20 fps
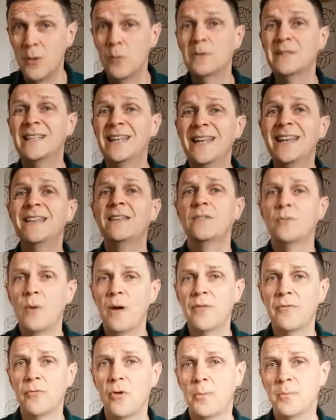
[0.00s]
was leading to
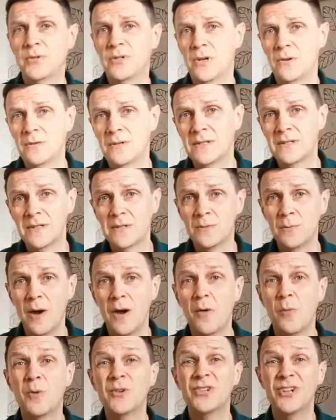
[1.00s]
other opportunities as
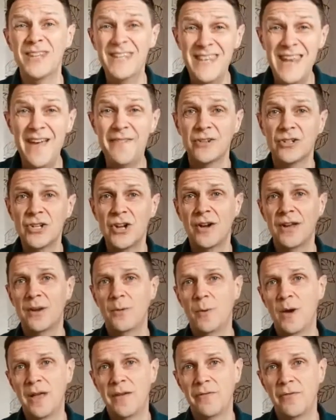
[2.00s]
well, which I never shied
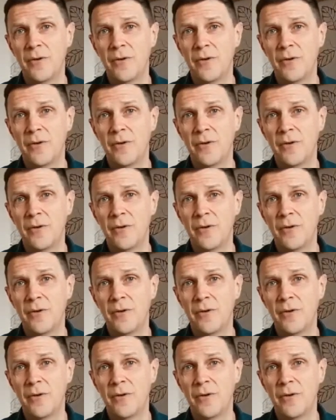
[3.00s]
away